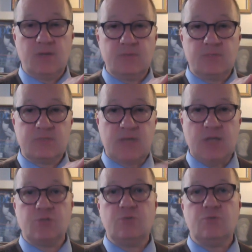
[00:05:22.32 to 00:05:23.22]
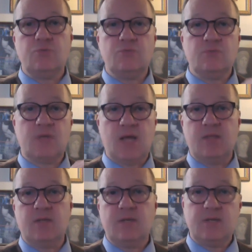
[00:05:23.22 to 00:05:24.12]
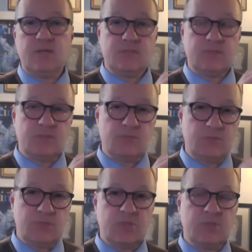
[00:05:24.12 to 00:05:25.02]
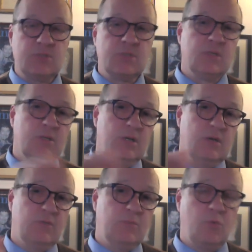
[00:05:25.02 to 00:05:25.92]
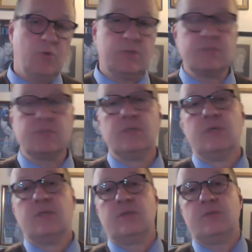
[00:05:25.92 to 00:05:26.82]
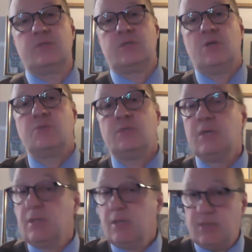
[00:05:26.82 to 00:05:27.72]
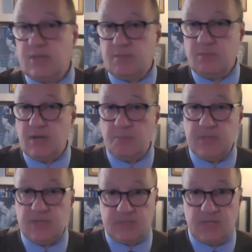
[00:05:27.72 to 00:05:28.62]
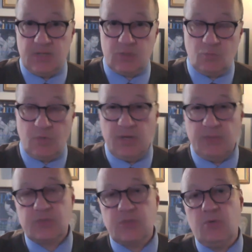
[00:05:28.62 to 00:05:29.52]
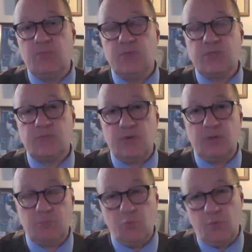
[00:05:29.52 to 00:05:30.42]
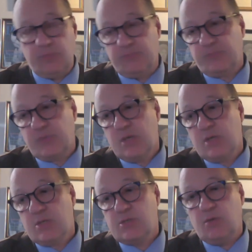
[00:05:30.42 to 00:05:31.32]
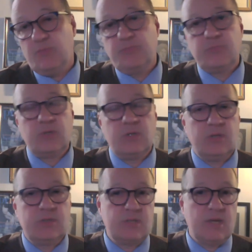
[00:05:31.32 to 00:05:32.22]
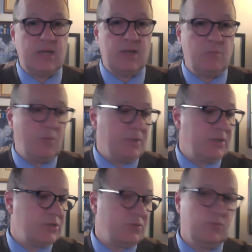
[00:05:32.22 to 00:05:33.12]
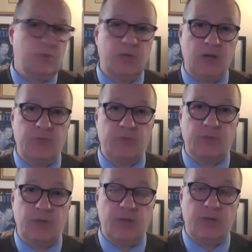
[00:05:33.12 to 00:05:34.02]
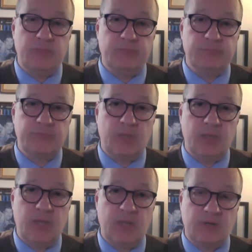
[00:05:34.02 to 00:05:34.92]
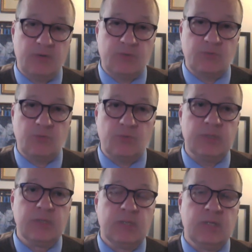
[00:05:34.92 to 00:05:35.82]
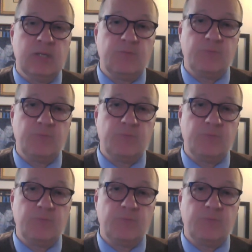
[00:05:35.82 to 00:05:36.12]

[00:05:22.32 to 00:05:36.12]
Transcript: statues, holidays, and traditions of importance to this country, and they may not be Italian as well. So this is very important. So uh, today I'm hoping to uh, cover um, a lot of territory. And